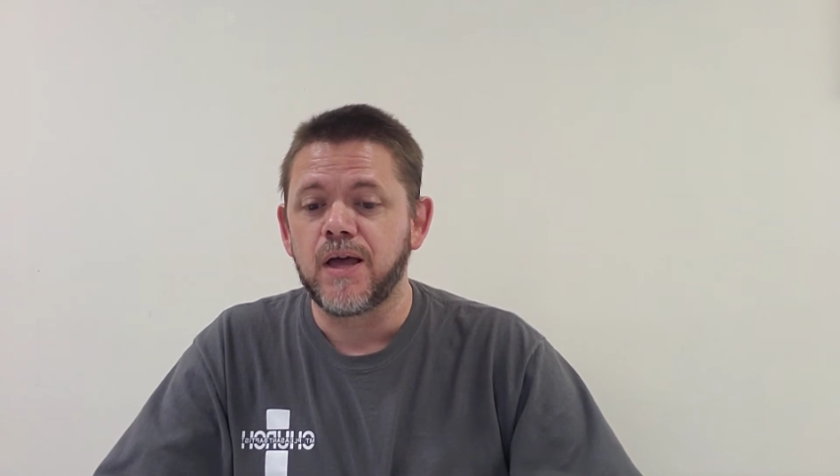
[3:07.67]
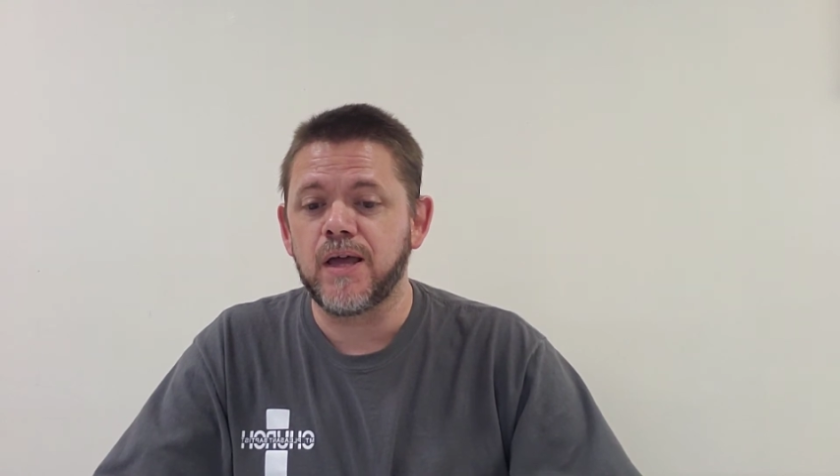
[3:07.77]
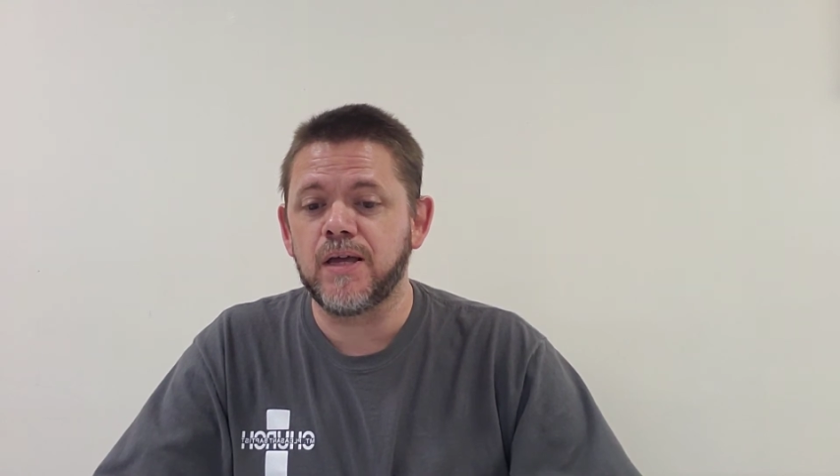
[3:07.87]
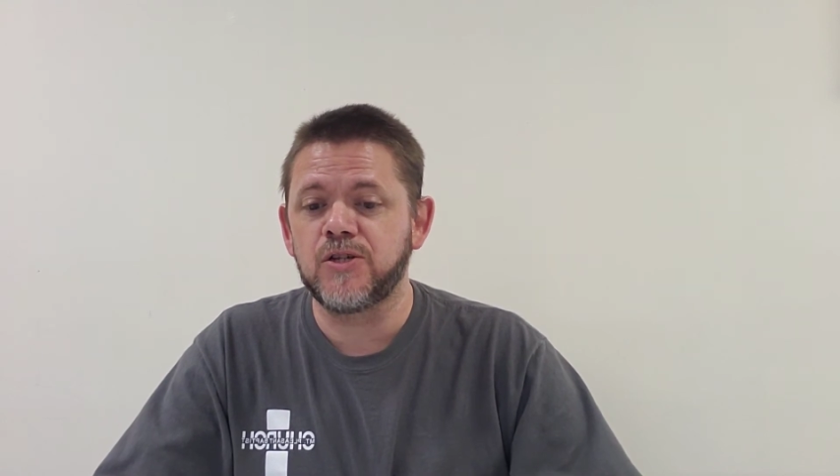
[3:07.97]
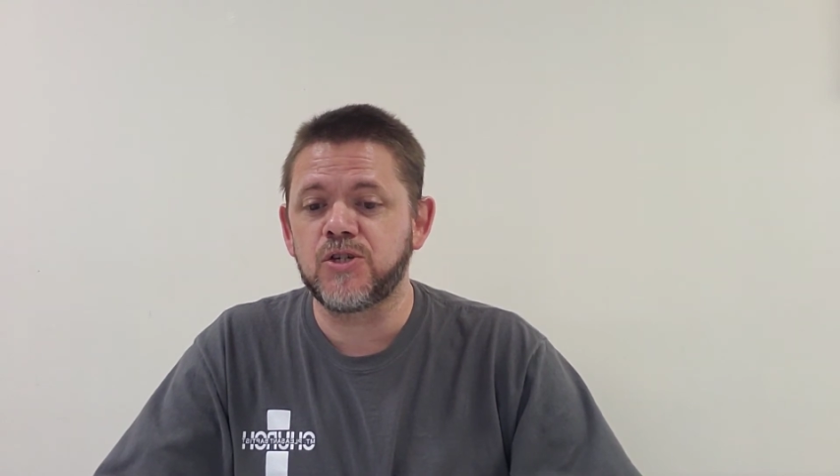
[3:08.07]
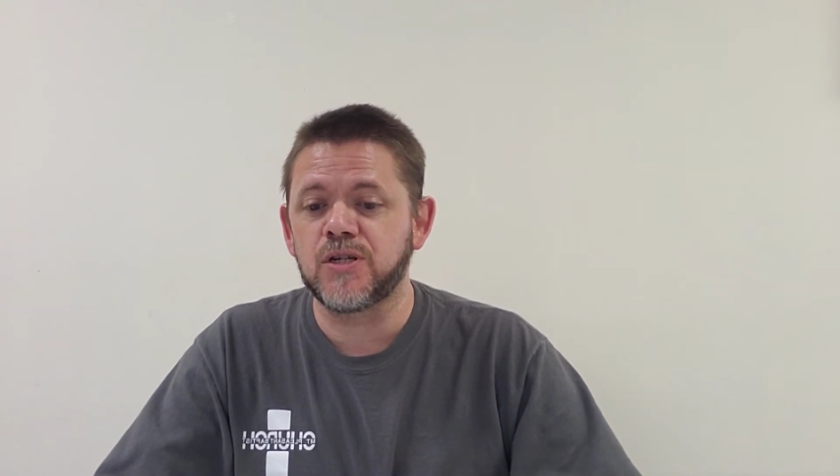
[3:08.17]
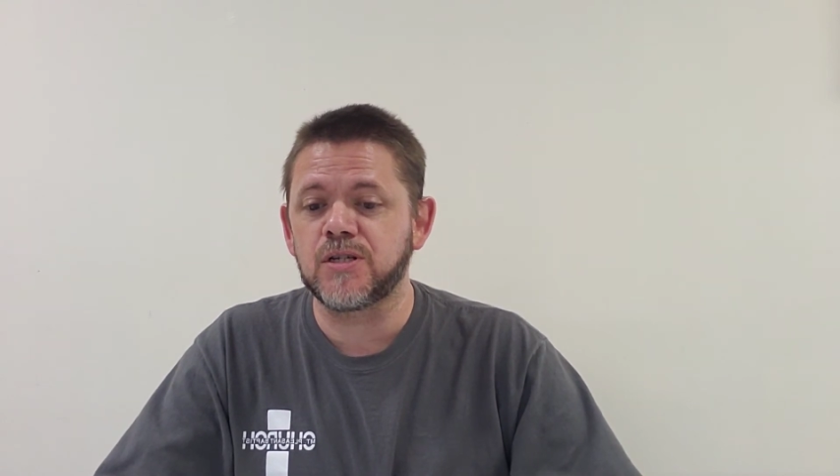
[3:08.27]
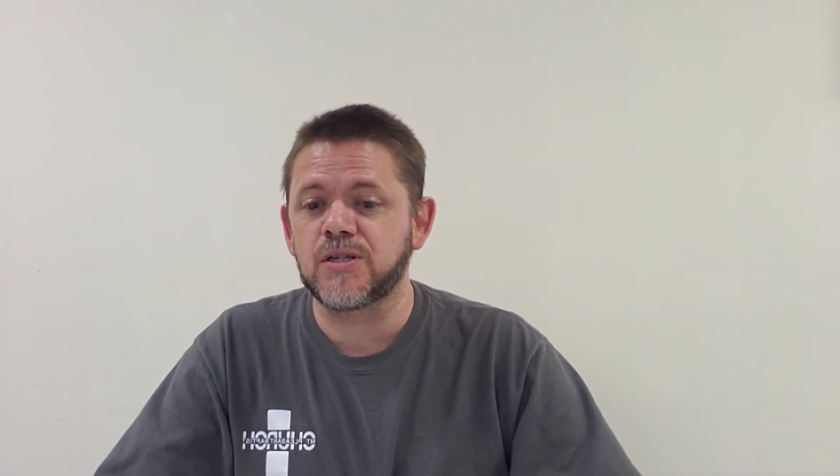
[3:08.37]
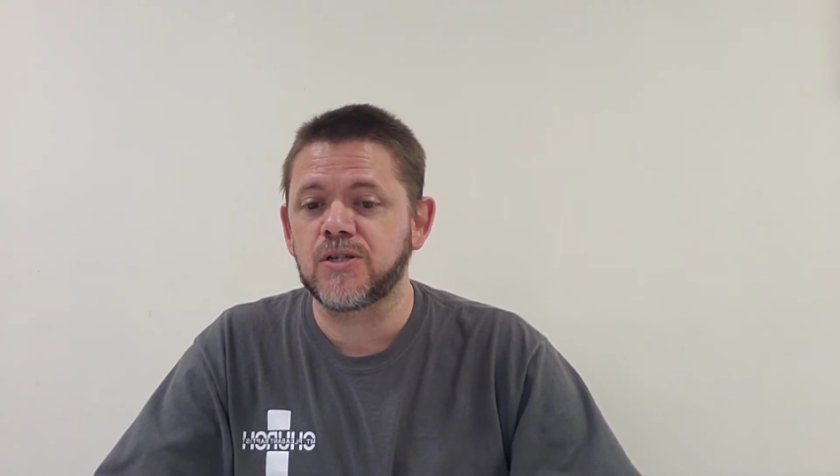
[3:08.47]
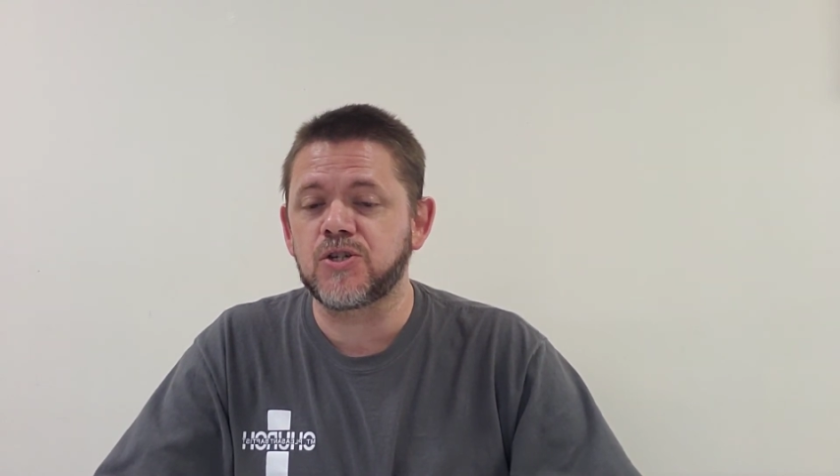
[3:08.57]
in
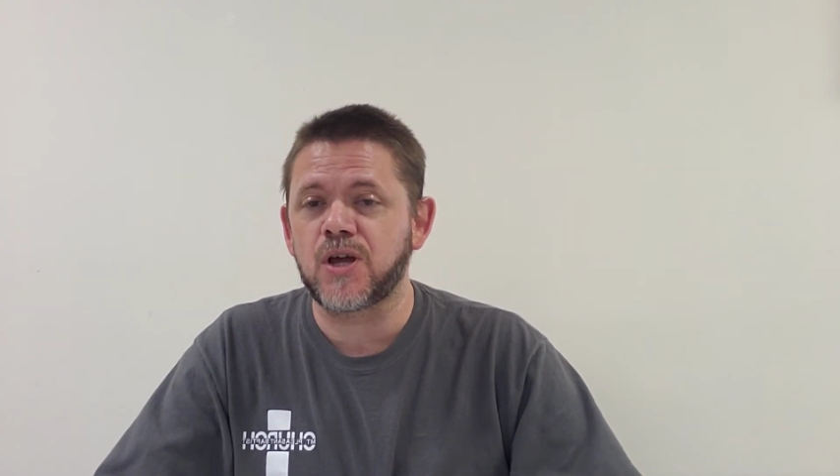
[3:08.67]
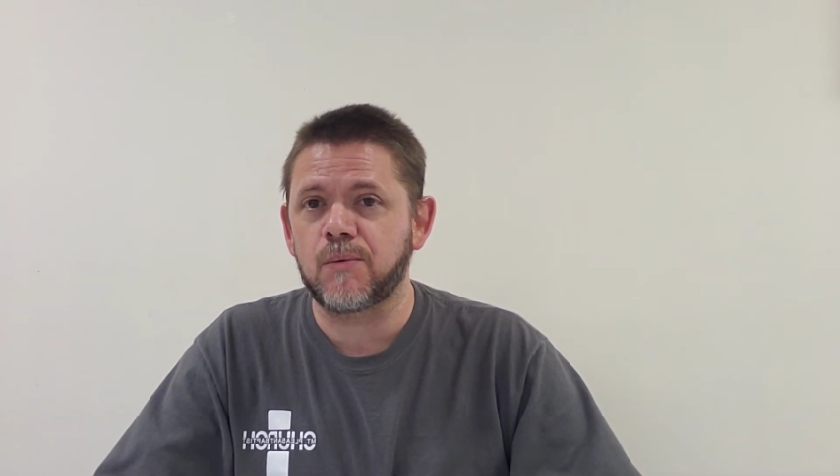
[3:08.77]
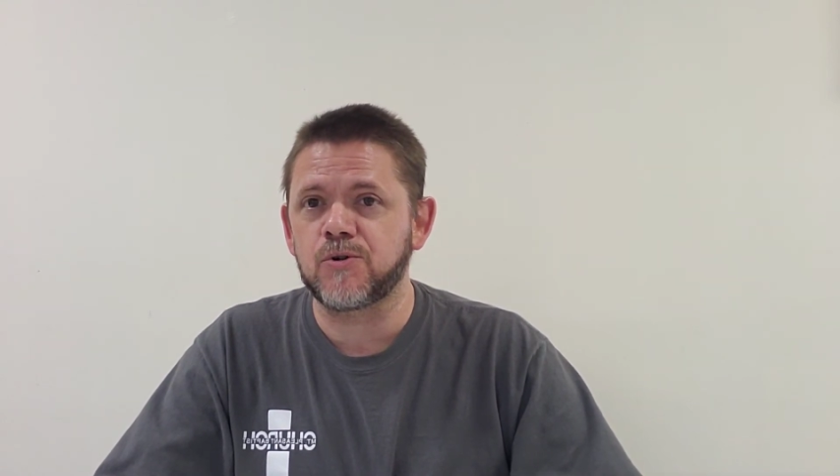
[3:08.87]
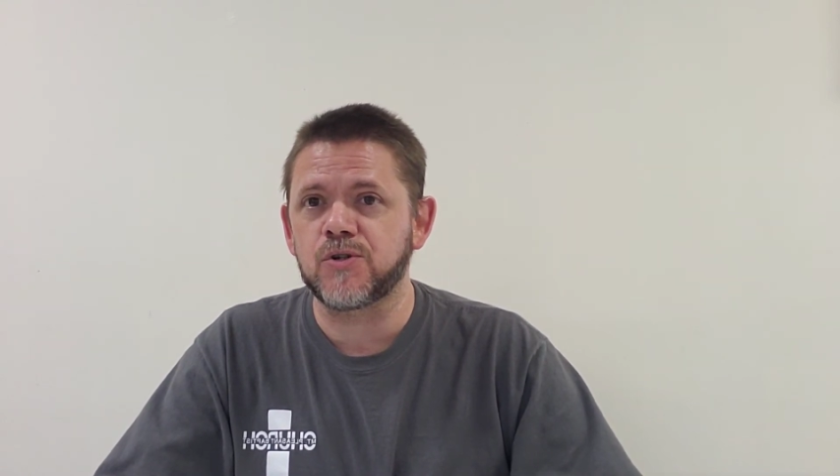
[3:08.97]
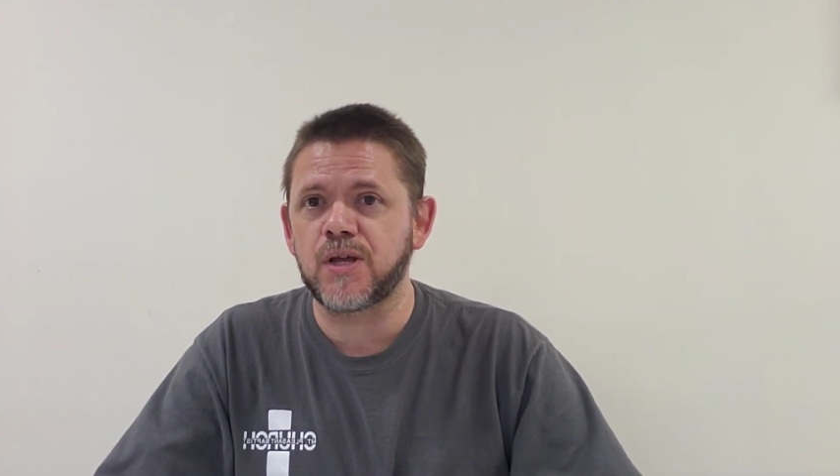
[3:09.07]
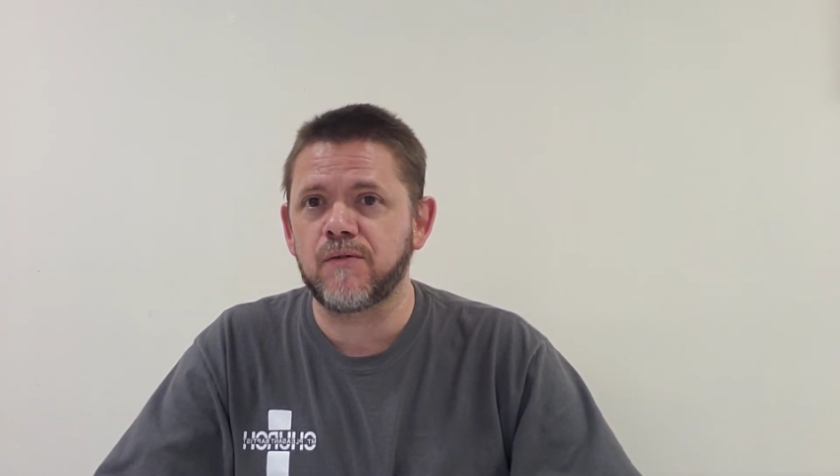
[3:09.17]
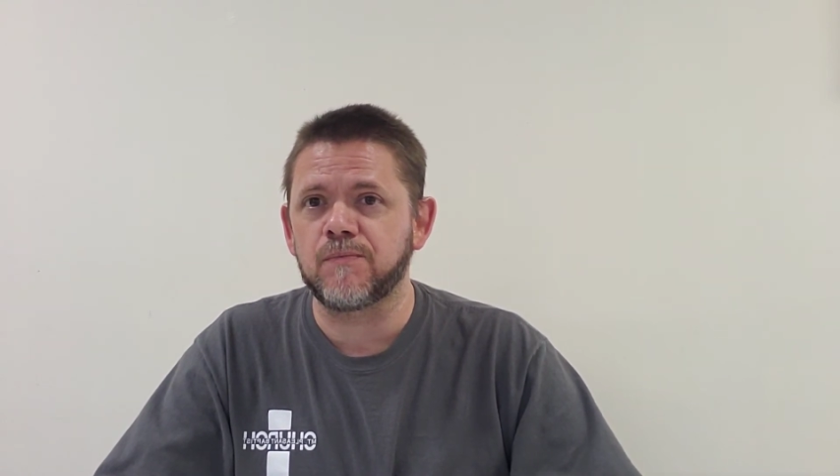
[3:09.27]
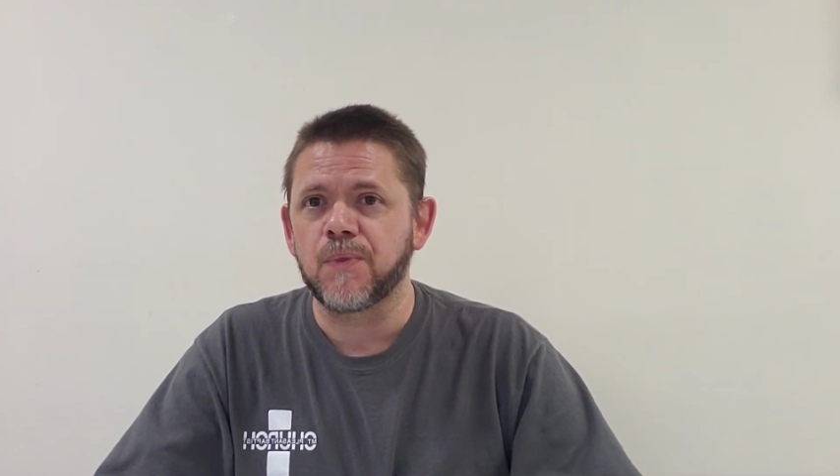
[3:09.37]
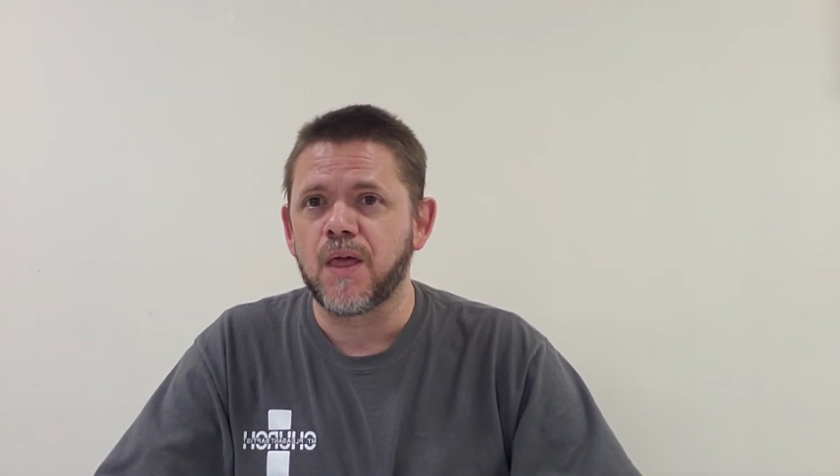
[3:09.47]
Genesis chapter 7.